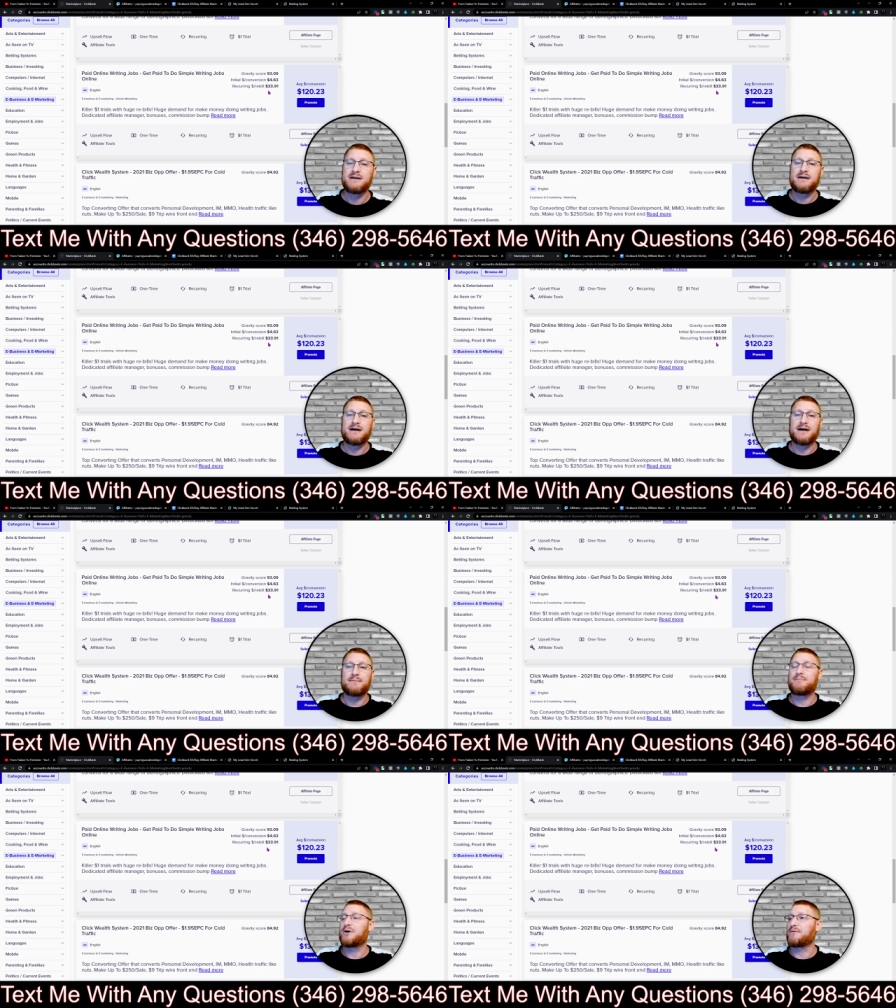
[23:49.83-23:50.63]

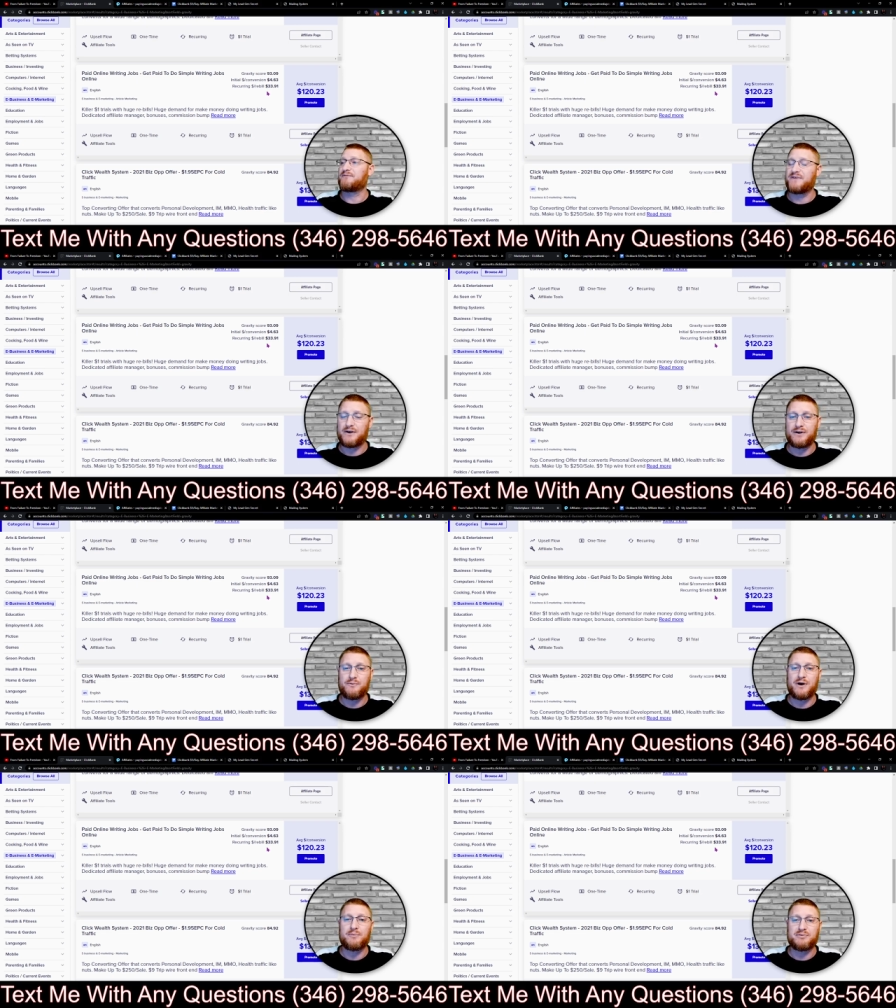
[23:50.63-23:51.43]
are very
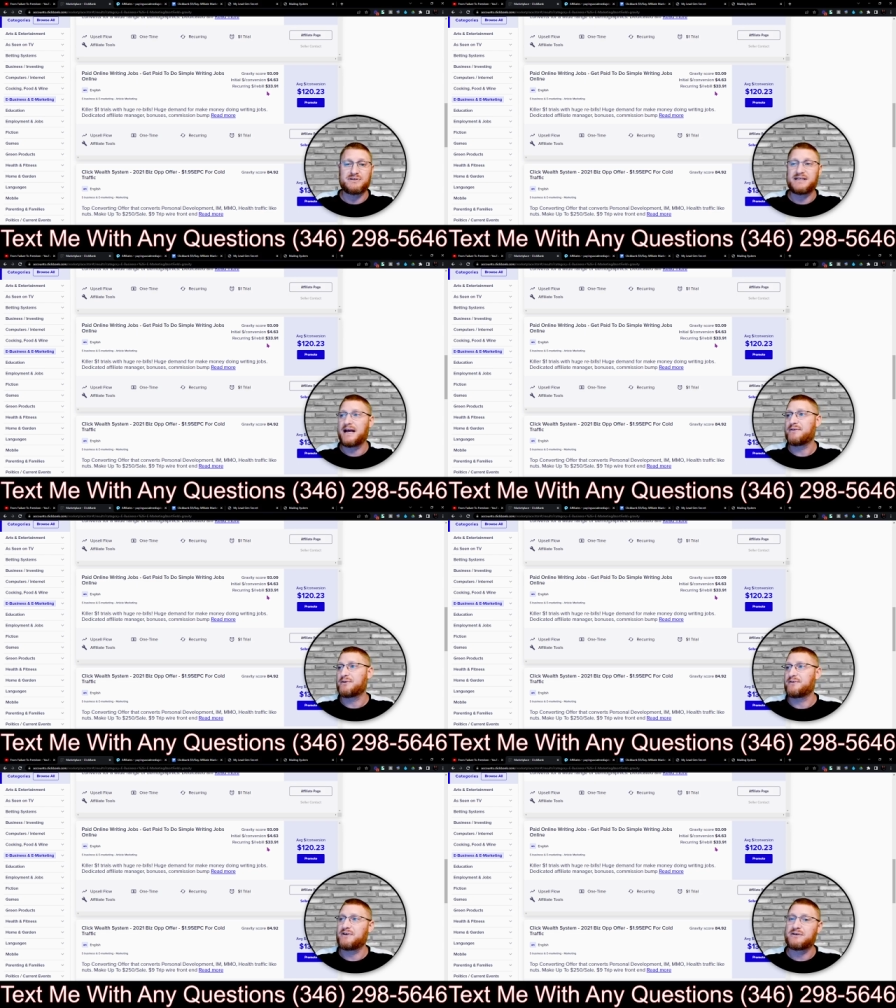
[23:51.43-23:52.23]
well put together.
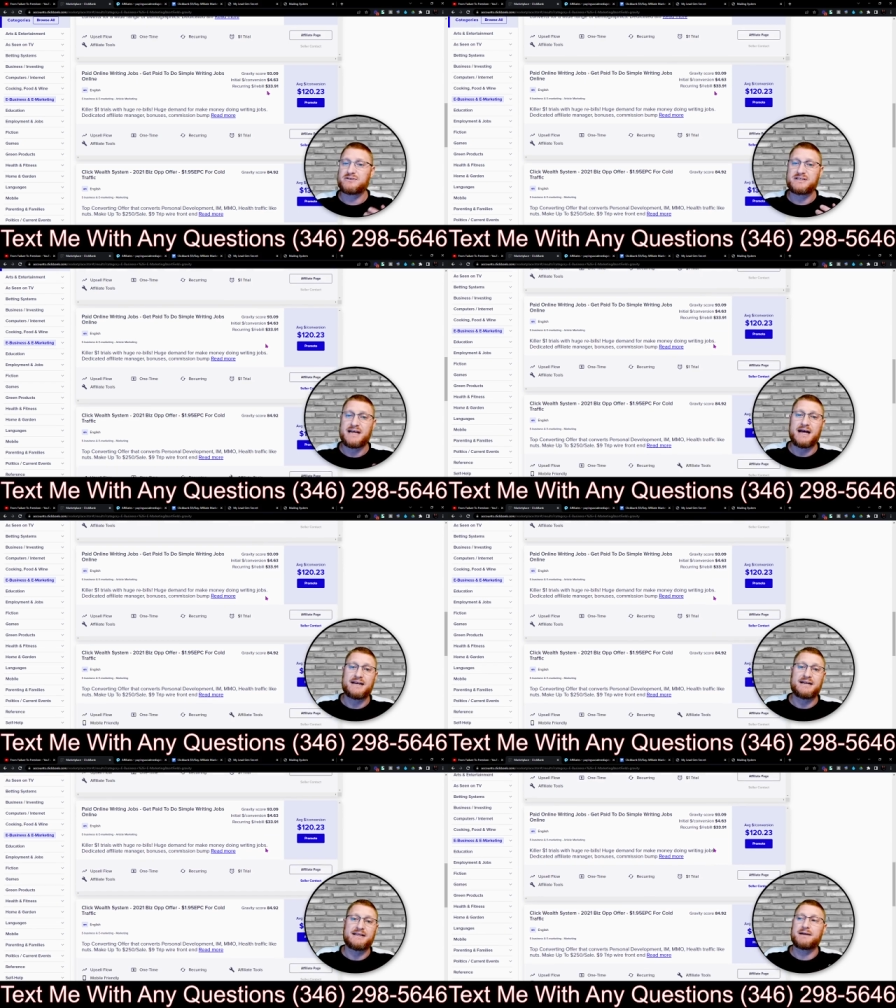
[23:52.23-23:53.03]
And if you understand
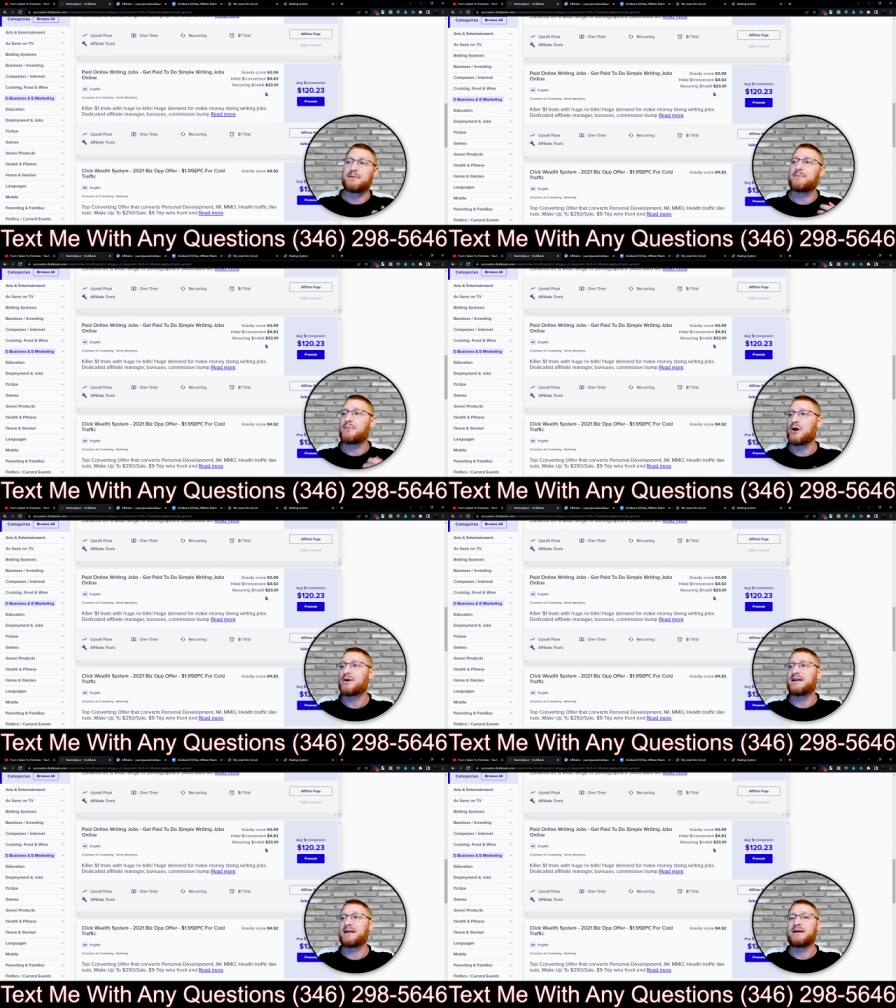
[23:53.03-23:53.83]
anything about
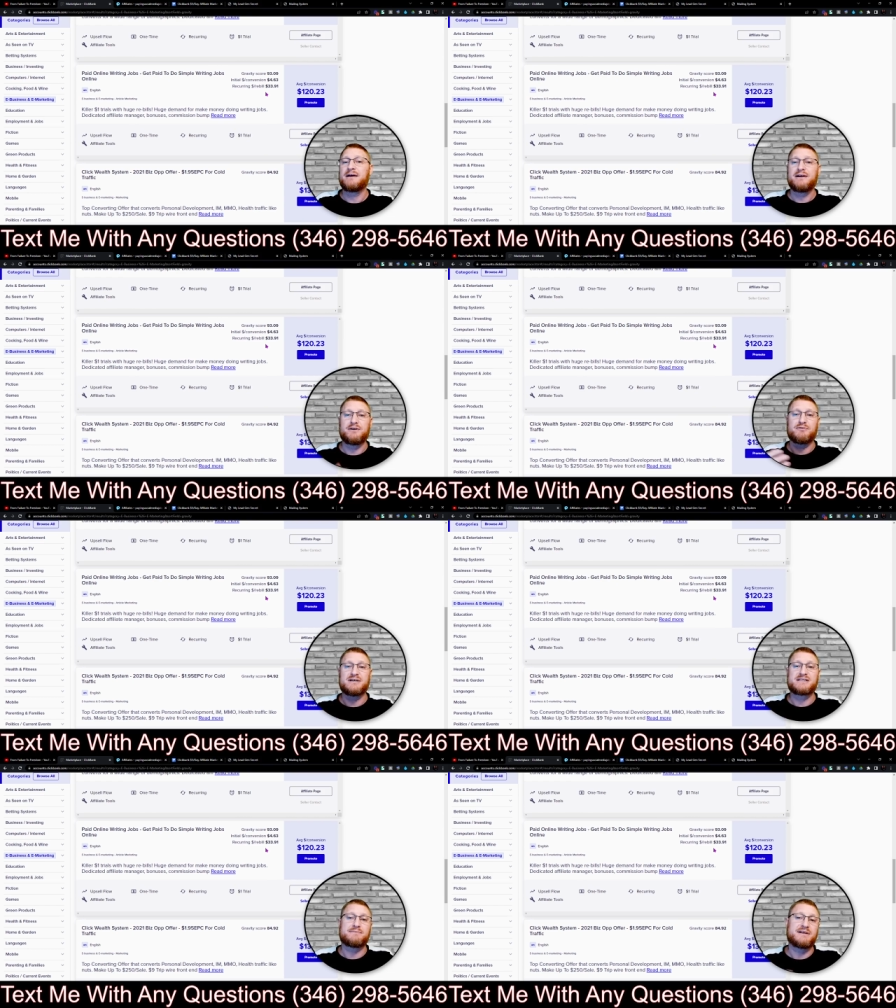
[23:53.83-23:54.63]
marketing, you bring
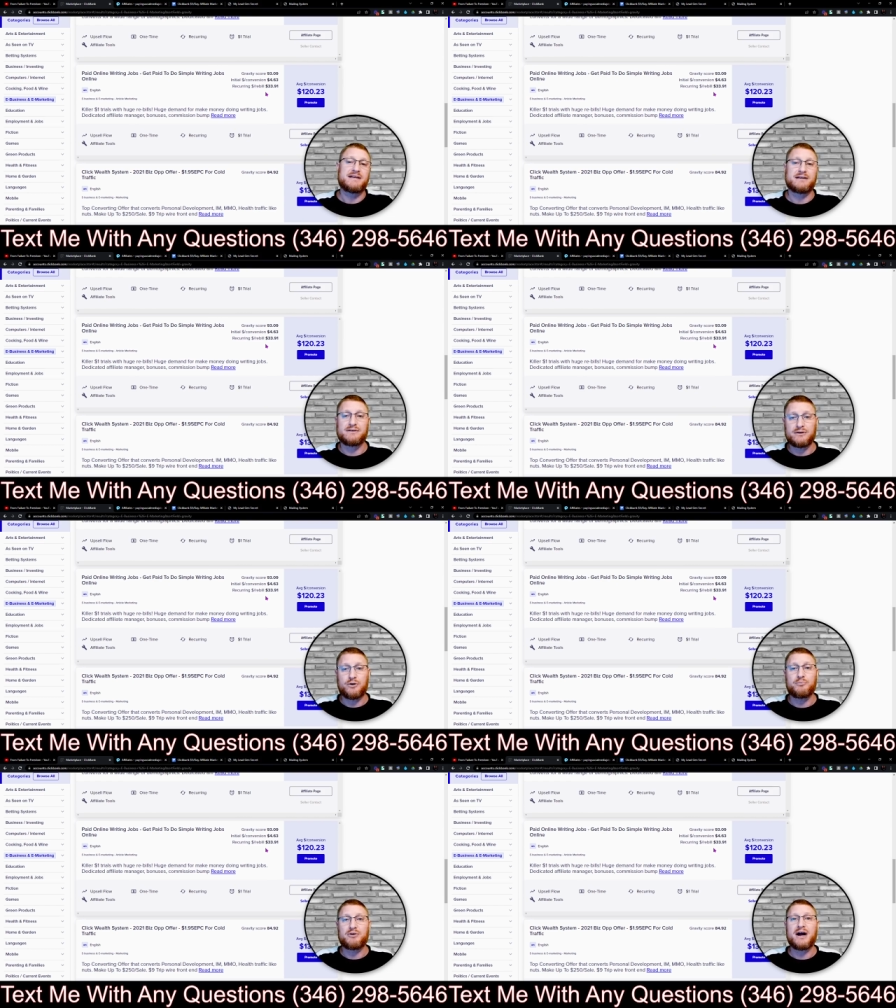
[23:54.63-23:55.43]
somebody in at a
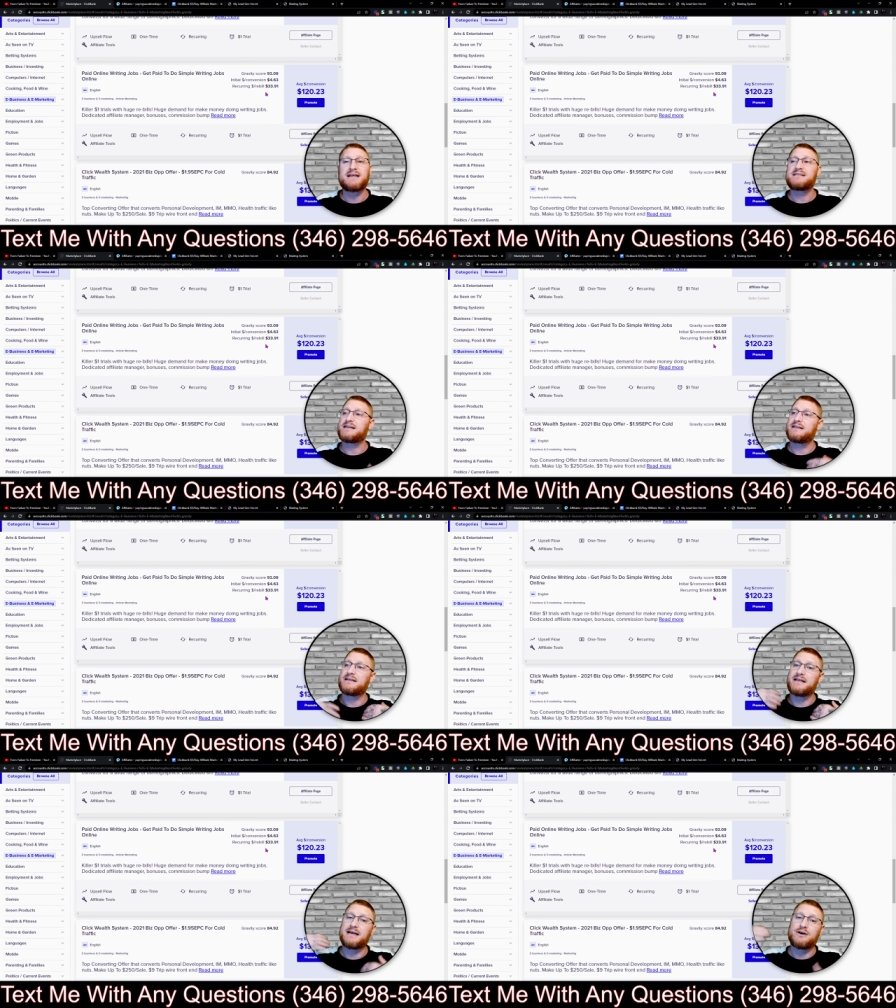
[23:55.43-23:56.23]
low price, and
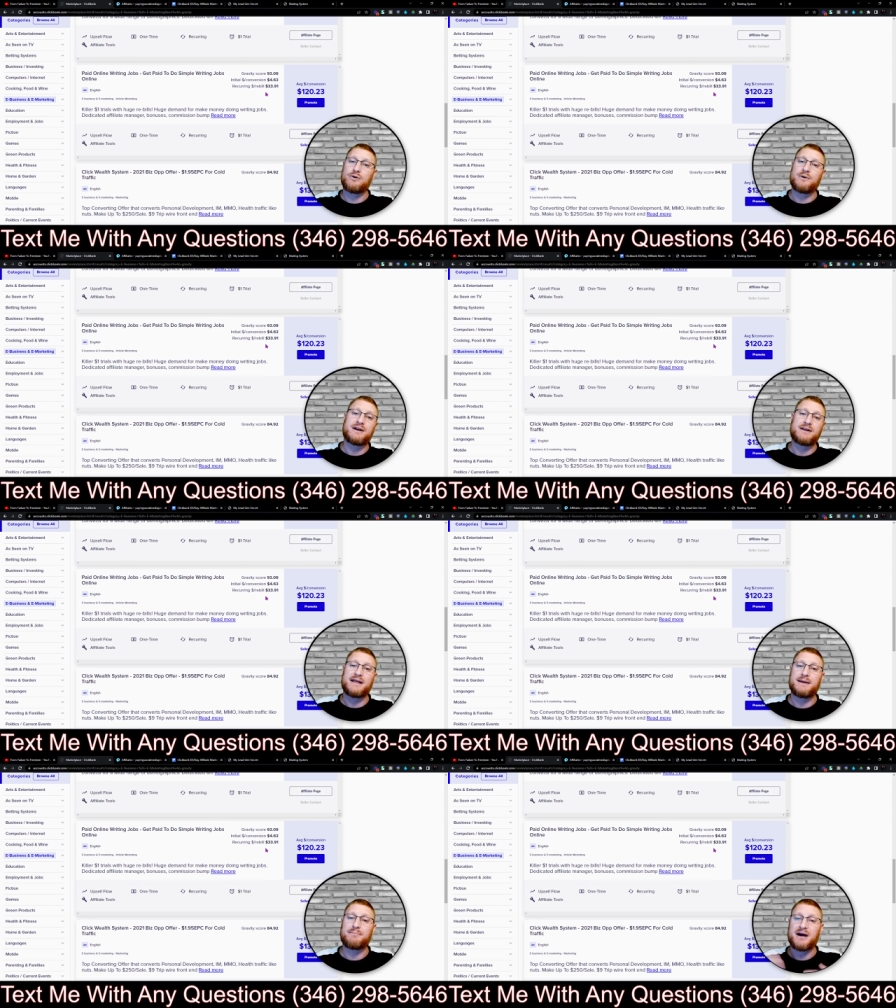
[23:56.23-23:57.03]
then they go in and
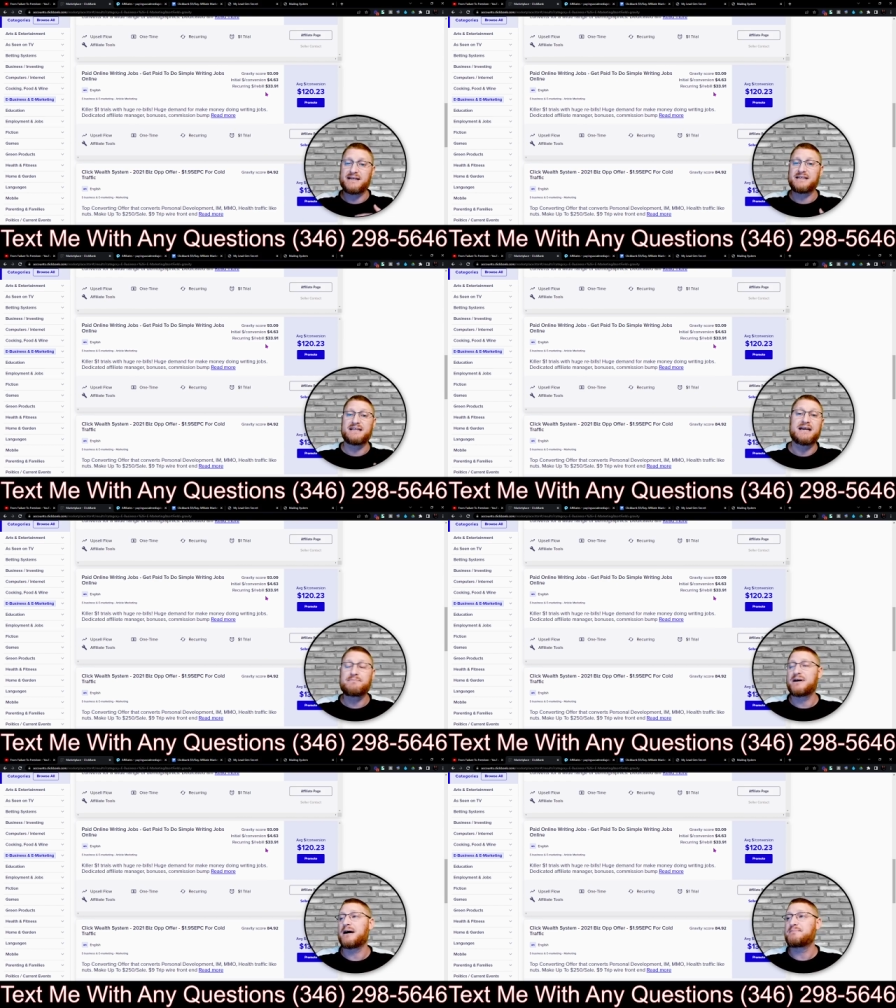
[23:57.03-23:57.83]
they buy into the
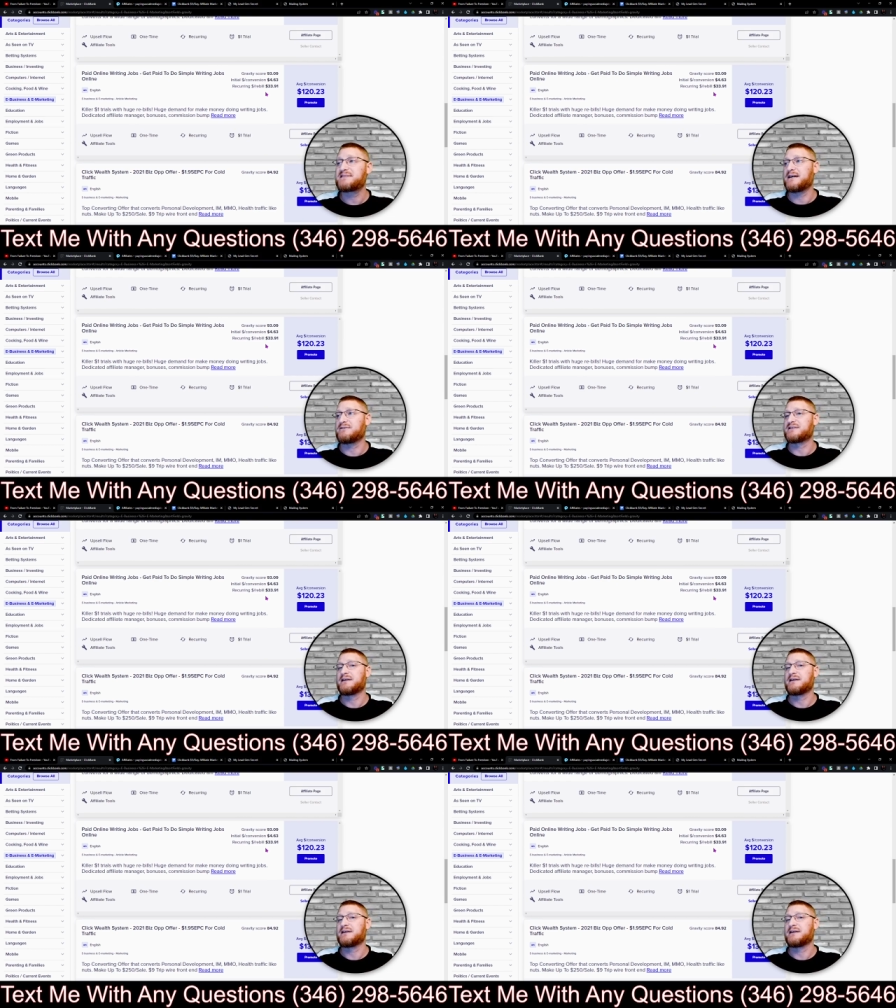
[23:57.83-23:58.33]
upsells,